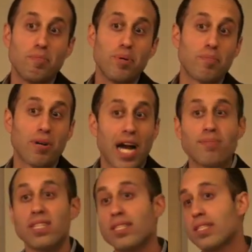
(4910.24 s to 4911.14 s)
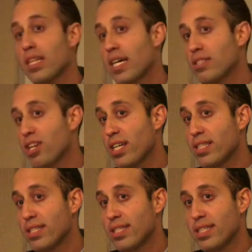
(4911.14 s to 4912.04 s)
but perhaps this is the last
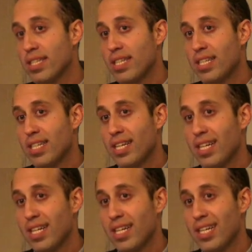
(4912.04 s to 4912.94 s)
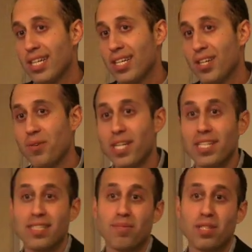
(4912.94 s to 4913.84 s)
chance. Uh,
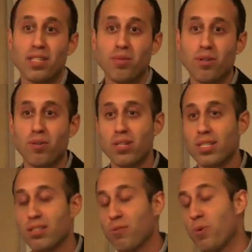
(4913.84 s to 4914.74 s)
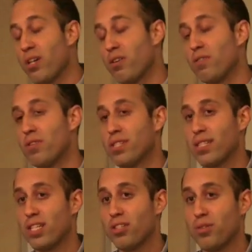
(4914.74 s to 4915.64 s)
already some of these recordings are well over a
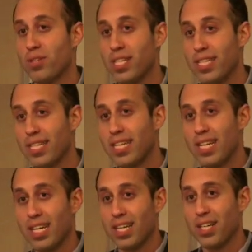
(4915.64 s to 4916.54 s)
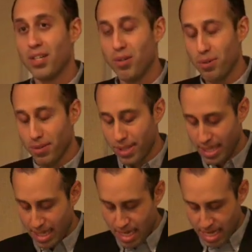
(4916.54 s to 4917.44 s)
century uh, old.
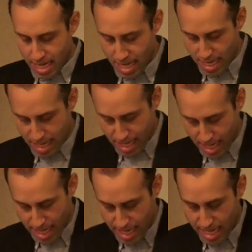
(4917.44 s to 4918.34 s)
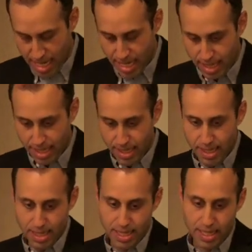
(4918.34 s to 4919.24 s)
Uh,
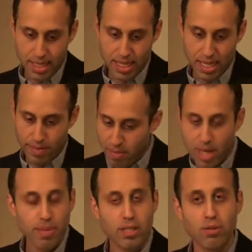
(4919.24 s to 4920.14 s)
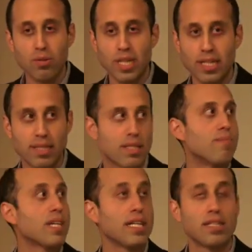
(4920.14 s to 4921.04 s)
and uh, it may be true that in
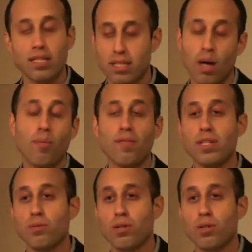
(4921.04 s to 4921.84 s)
some cases some of these